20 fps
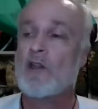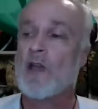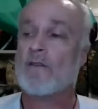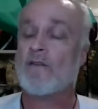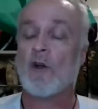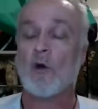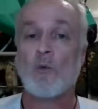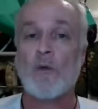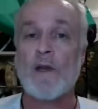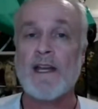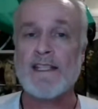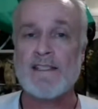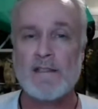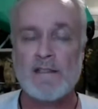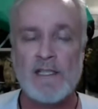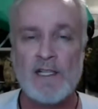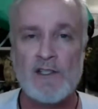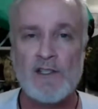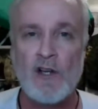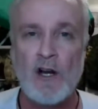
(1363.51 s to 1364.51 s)
You have no
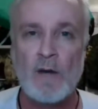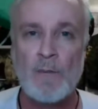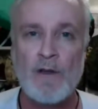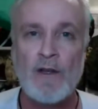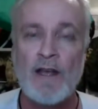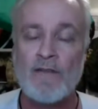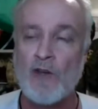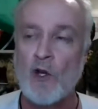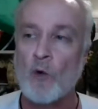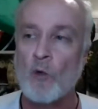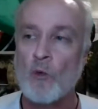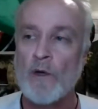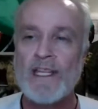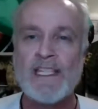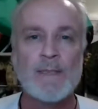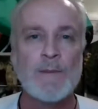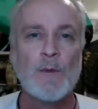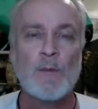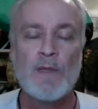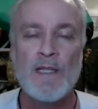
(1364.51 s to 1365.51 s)
reason to disarm me. You have no
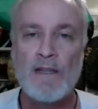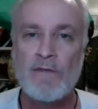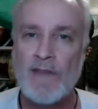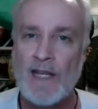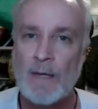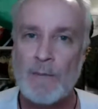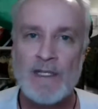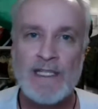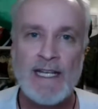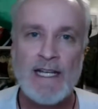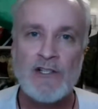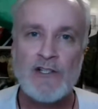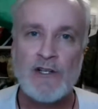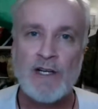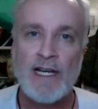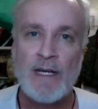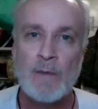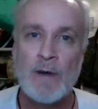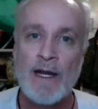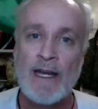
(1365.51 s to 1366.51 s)
reasonable belief that I'm a
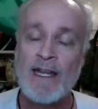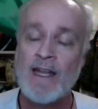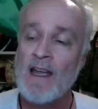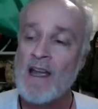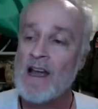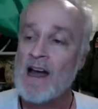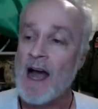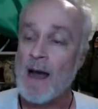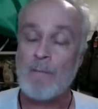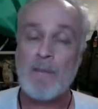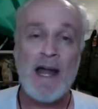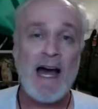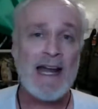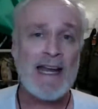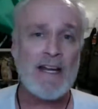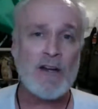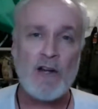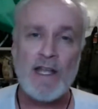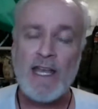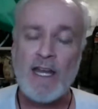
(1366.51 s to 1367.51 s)
danger to anybody. I'm
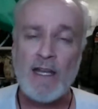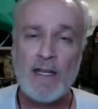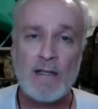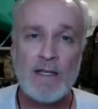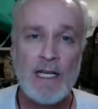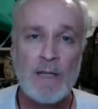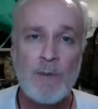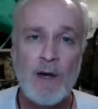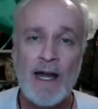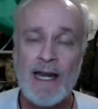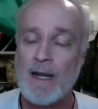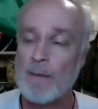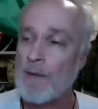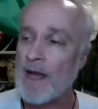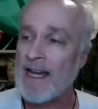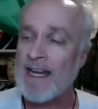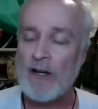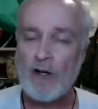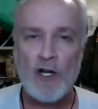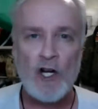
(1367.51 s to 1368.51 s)
not here to kill anybody.
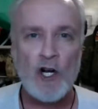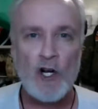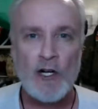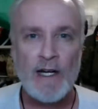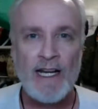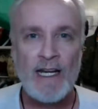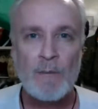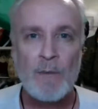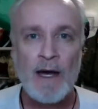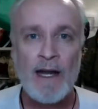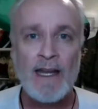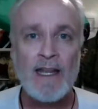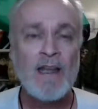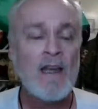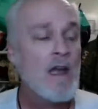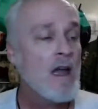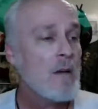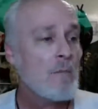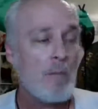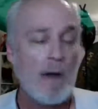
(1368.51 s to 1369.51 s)
I'm not here to hurt anybody.